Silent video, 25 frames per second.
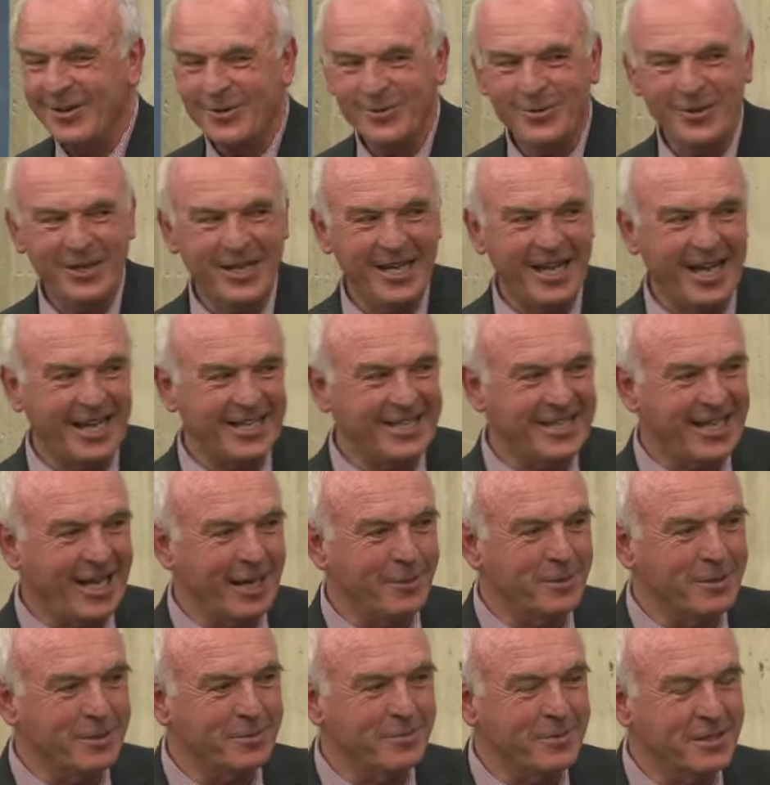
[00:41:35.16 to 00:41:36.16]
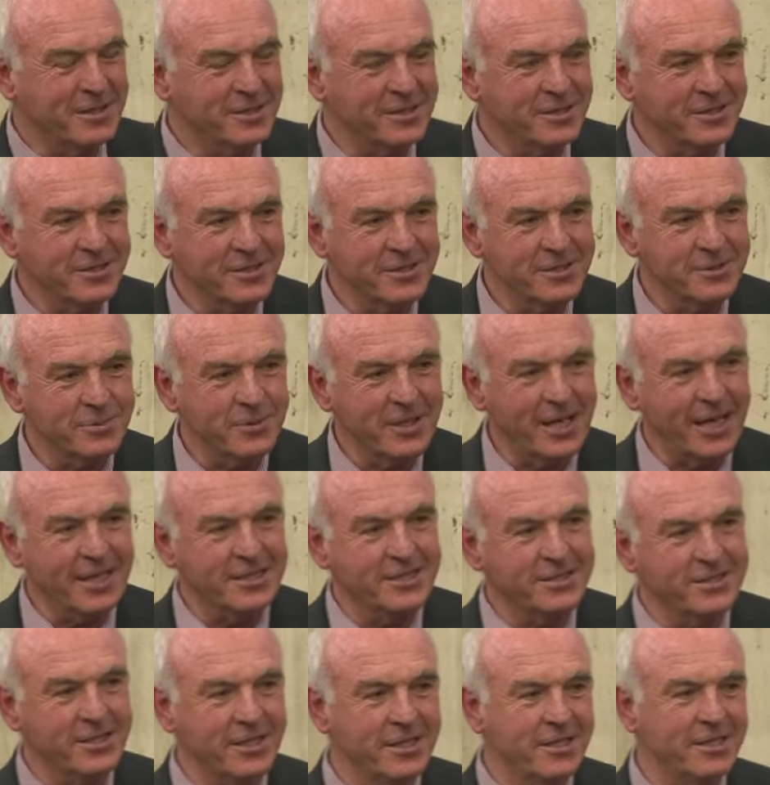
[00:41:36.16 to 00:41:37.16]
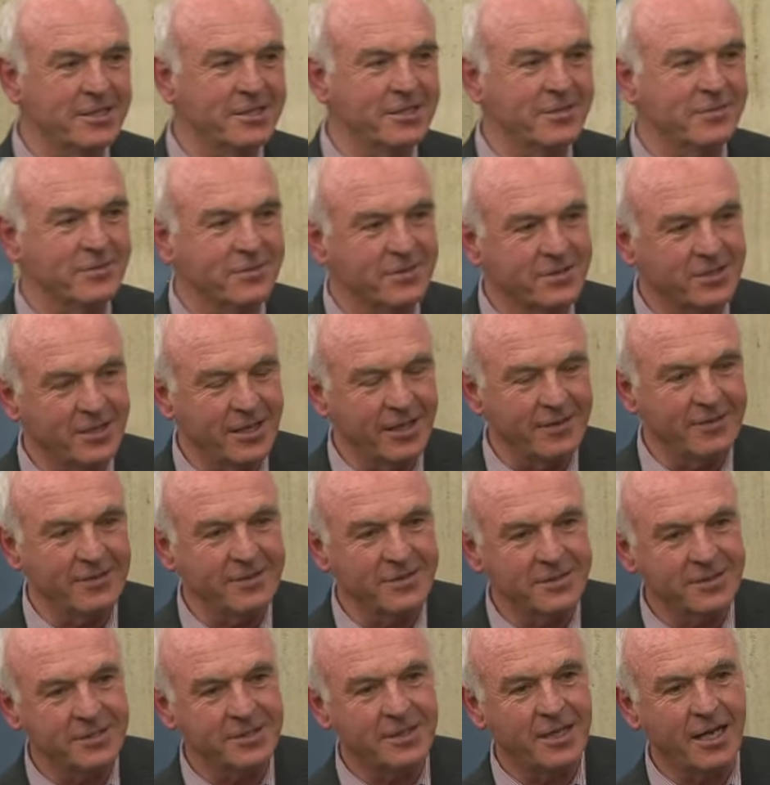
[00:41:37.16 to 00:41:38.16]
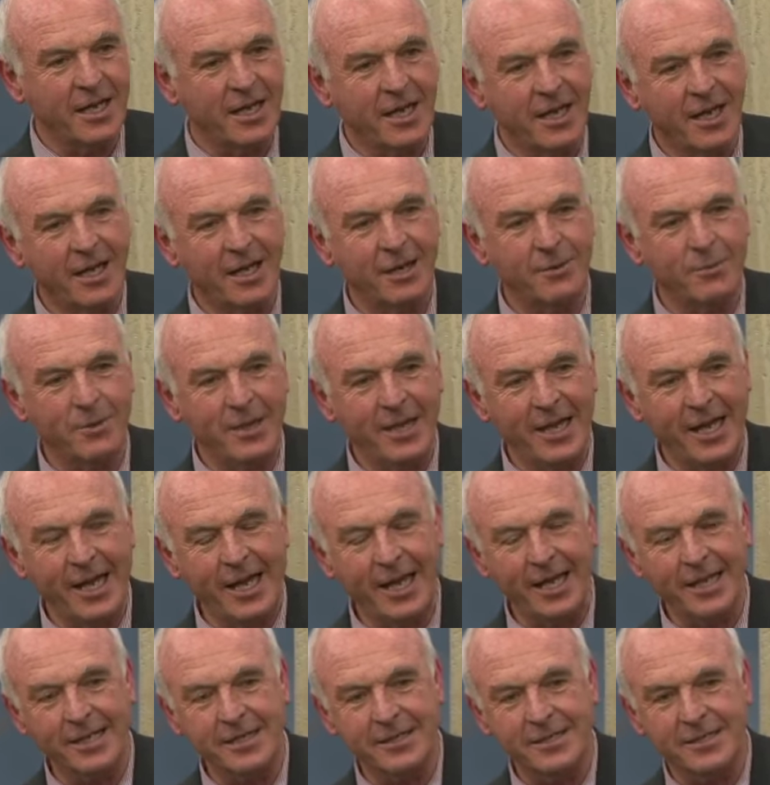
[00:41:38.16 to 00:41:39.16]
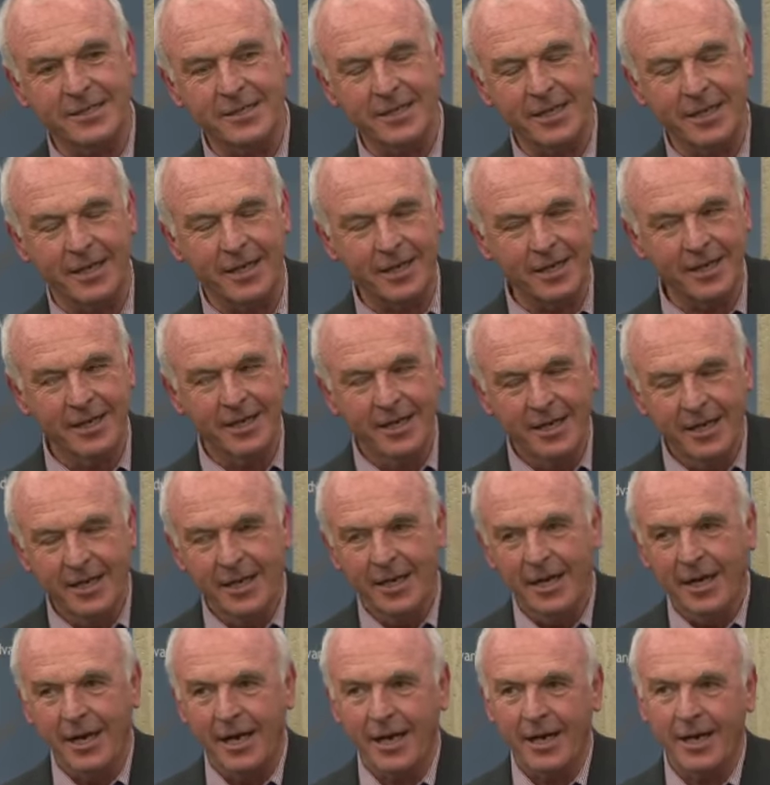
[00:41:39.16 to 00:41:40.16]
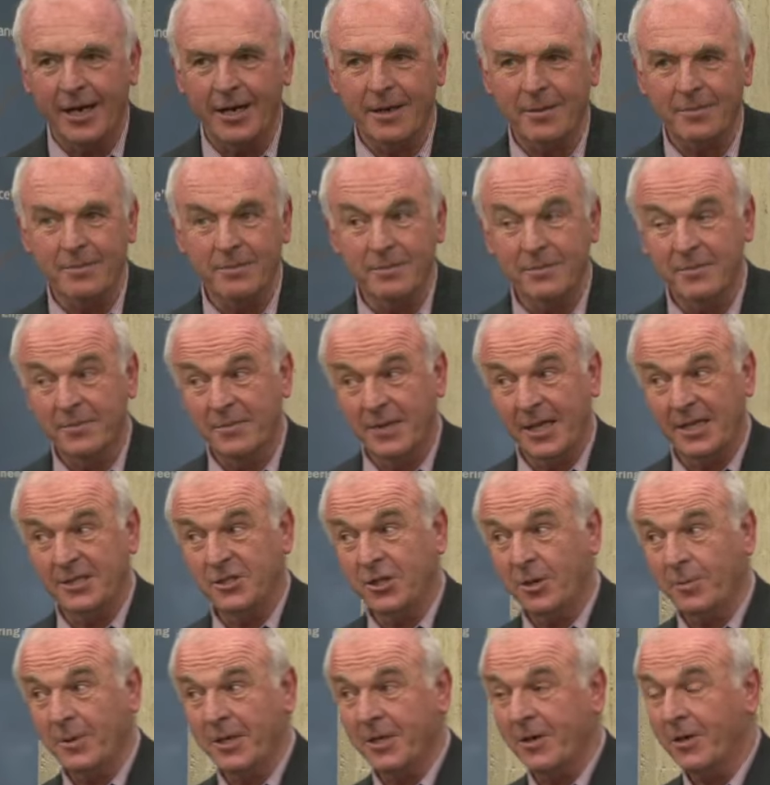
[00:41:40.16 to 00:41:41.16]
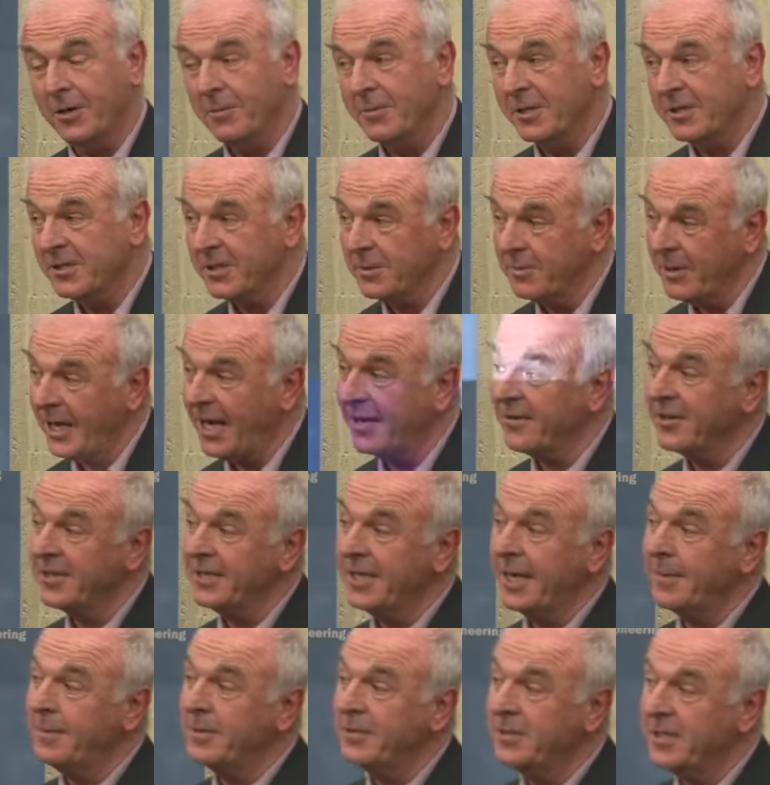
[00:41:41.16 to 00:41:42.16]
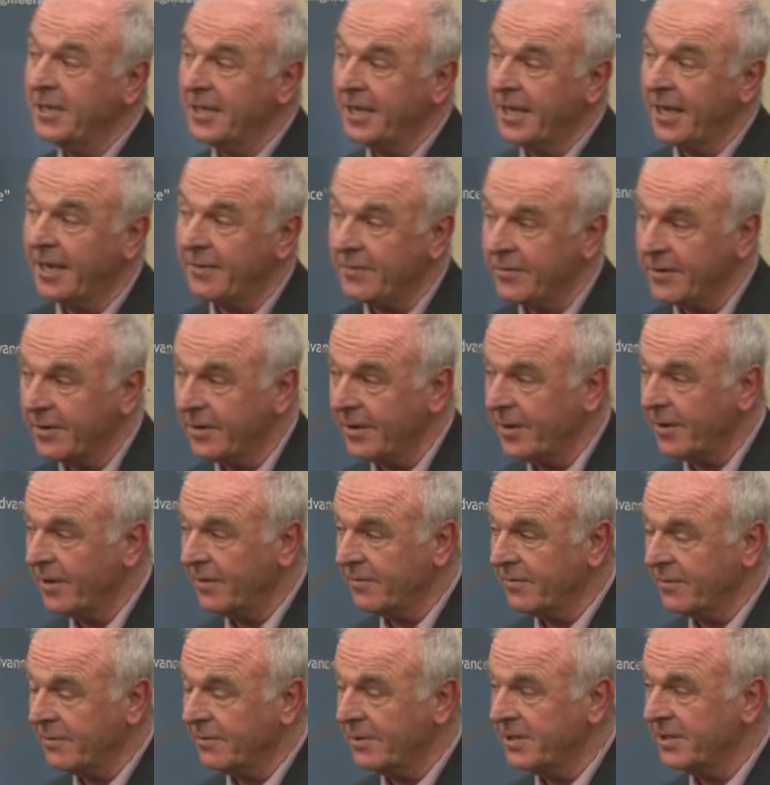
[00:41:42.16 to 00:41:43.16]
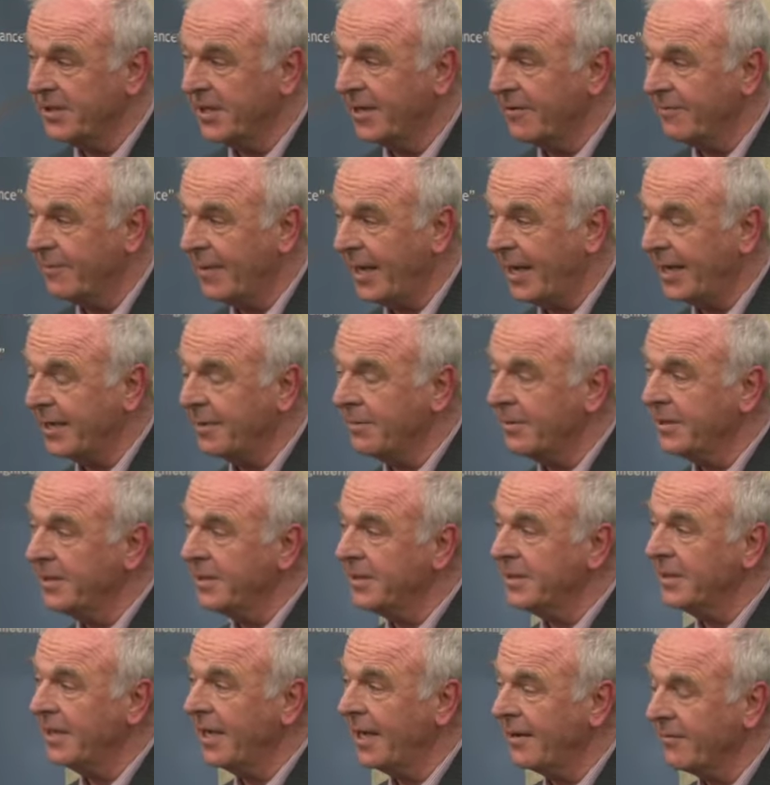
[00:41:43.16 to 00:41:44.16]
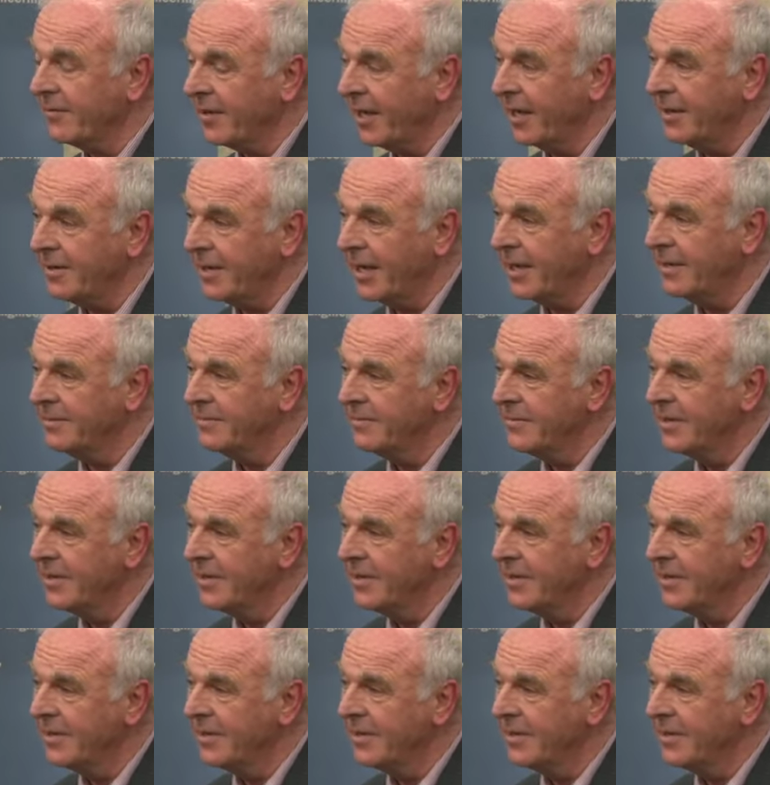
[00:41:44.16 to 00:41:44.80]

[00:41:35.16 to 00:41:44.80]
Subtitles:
We had cabinet ministers, we had senior civil servants, we had their top economists, and we had the deputy governor of the Reserve Bank. We didn't have Gona.